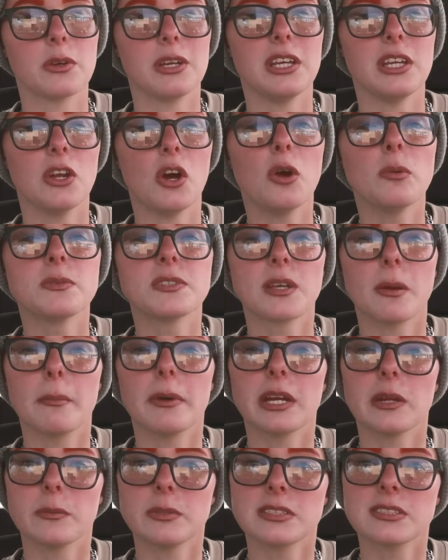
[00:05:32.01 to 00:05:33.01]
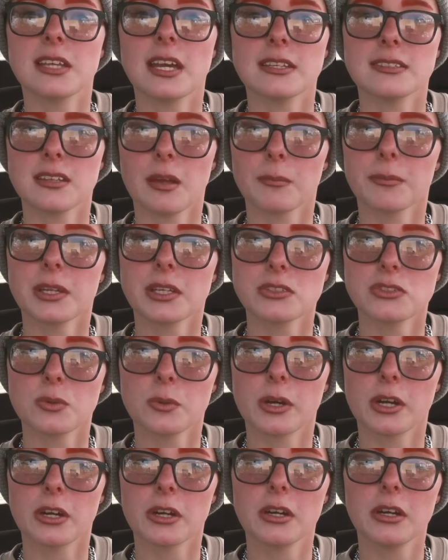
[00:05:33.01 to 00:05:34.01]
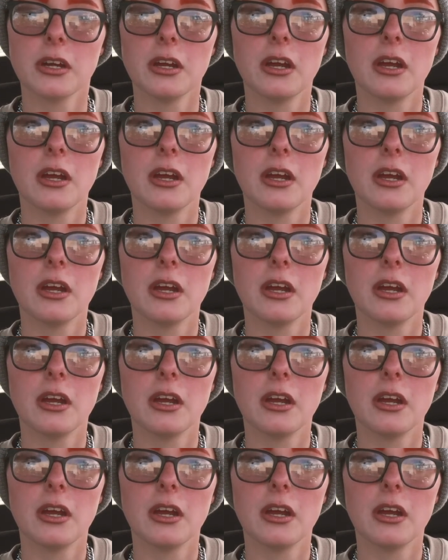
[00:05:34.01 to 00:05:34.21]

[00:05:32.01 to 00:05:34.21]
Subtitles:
he'd hope somebody would say something to her.